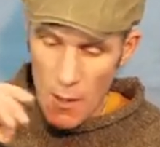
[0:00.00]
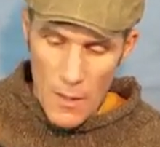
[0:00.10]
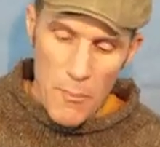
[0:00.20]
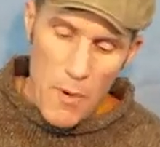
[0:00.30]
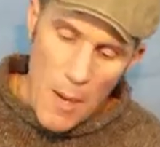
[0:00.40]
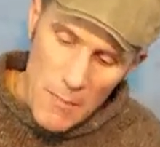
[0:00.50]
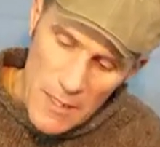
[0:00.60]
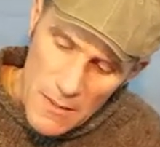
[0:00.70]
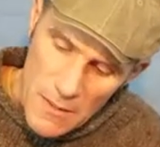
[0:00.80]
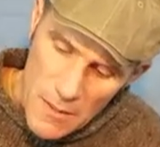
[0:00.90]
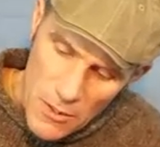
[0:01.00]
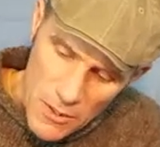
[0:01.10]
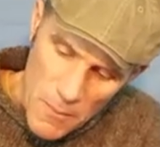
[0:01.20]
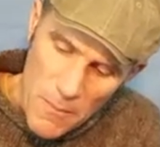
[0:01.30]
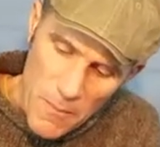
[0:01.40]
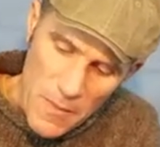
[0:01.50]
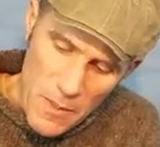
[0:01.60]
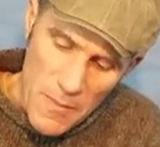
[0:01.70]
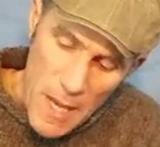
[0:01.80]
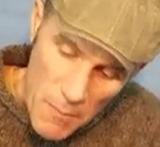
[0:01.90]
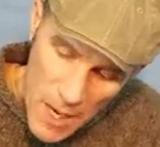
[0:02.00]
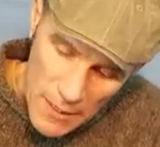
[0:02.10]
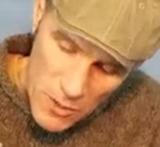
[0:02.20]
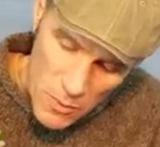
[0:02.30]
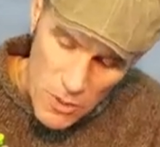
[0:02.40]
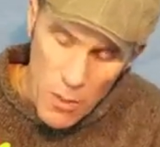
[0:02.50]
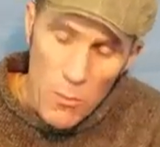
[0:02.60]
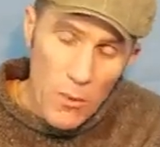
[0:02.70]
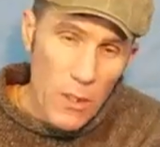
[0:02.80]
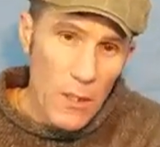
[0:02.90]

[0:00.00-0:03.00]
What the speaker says: The problem is there's some net pockets, which I really